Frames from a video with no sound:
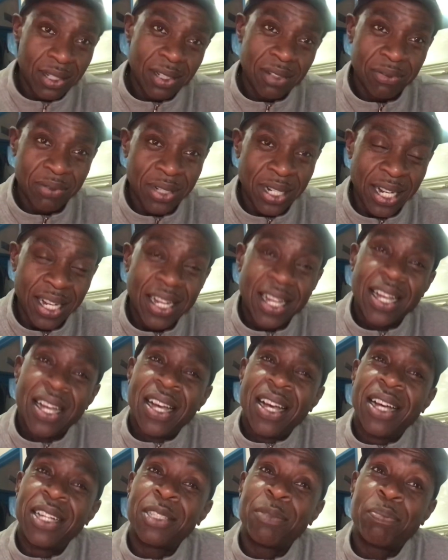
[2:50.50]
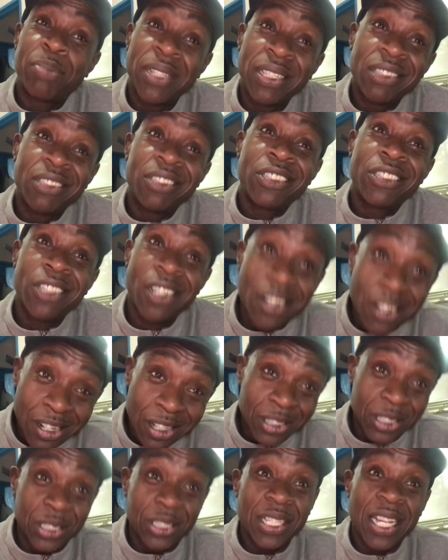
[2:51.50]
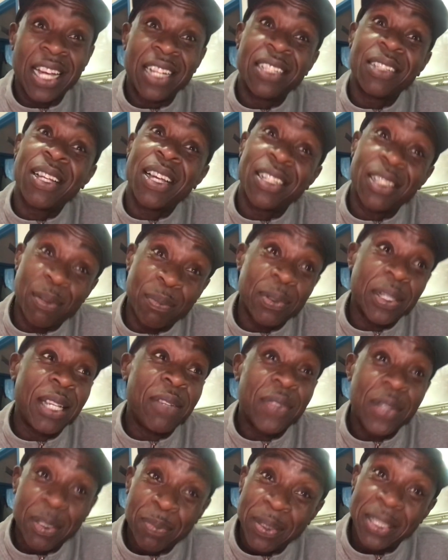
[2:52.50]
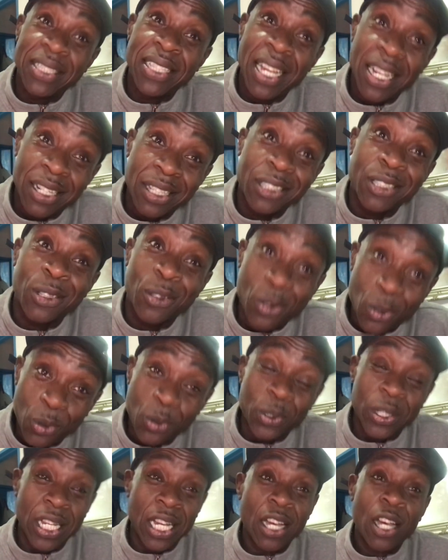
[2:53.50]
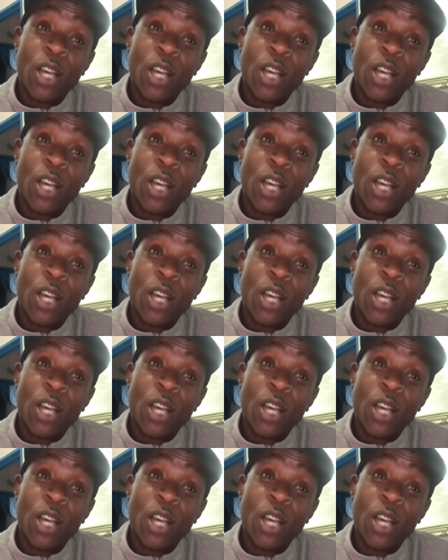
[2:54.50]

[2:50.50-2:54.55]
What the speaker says: right, has been charged, and I believe he's been taken to court, yeah,